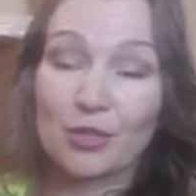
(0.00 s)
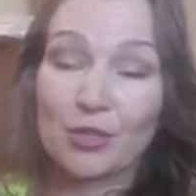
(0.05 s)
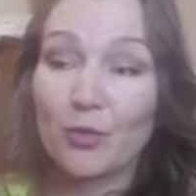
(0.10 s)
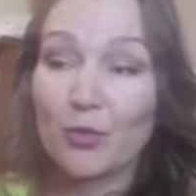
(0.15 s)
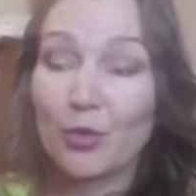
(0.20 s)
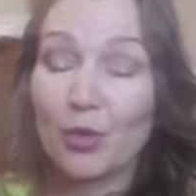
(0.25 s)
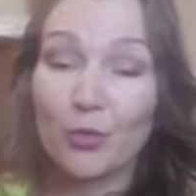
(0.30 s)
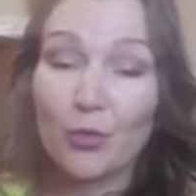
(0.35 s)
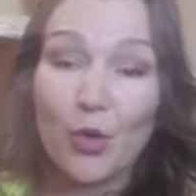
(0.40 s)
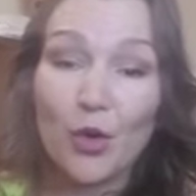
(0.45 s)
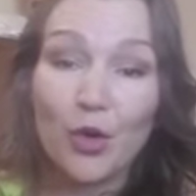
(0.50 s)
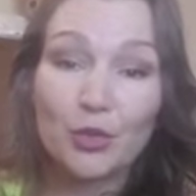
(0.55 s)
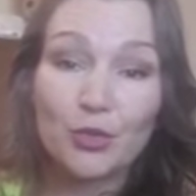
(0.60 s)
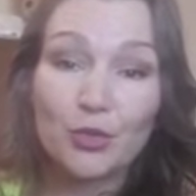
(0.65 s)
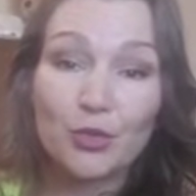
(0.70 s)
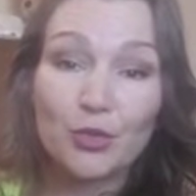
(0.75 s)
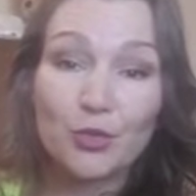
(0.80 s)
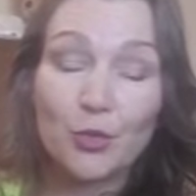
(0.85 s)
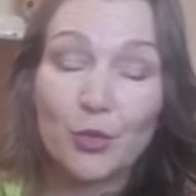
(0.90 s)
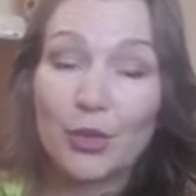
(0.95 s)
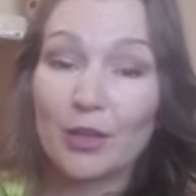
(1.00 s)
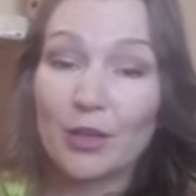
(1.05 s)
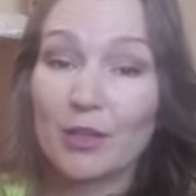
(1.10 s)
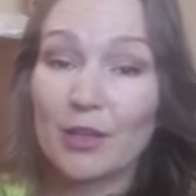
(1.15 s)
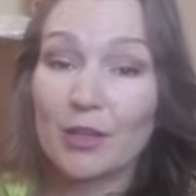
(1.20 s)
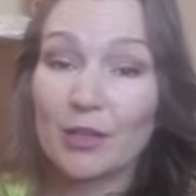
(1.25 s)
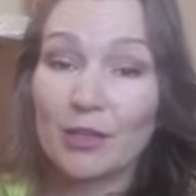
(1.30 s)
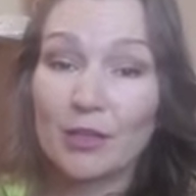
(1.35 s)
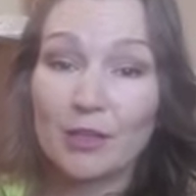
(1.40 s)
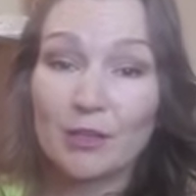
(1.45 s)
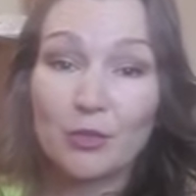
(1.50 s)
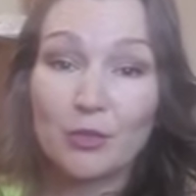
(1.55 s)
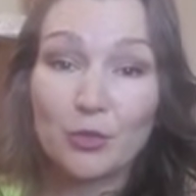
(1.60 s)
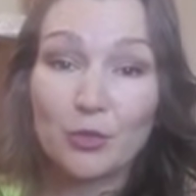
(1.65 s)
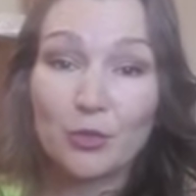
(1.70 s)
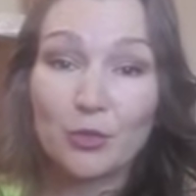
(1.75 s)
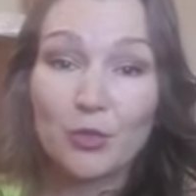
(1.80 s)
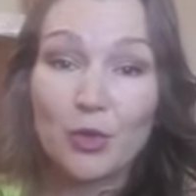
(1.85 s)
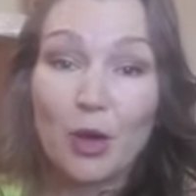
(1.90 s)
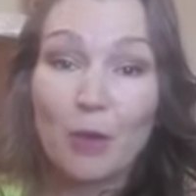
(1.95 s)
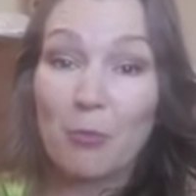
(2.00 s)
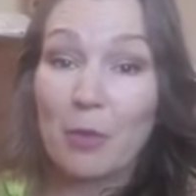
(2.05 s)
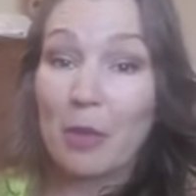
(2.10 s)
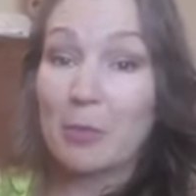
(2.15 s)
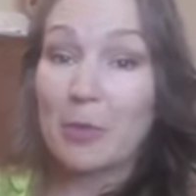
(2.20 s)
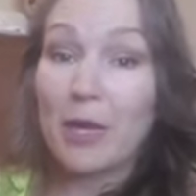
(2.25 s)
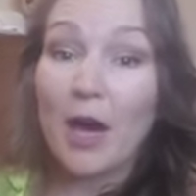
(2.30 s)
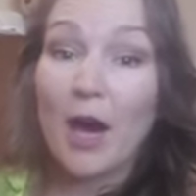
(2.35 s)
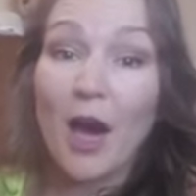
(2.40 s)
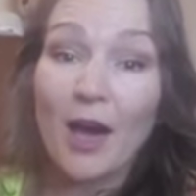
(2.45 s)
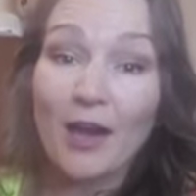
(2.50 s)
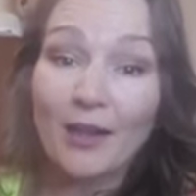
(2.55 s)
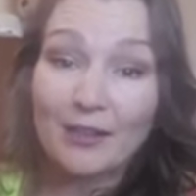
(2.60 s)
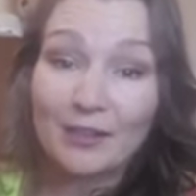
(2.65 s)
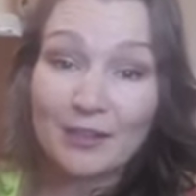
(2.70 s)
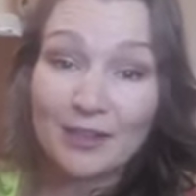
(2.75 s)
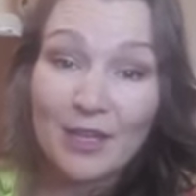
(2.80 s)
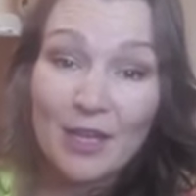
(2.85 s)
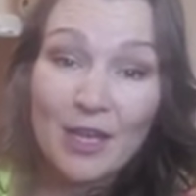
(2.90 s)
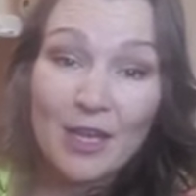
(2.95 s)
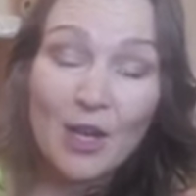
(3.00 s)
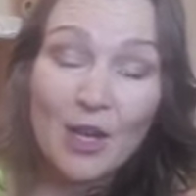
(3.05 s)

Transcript: They will walk to where they need to maybe hunt.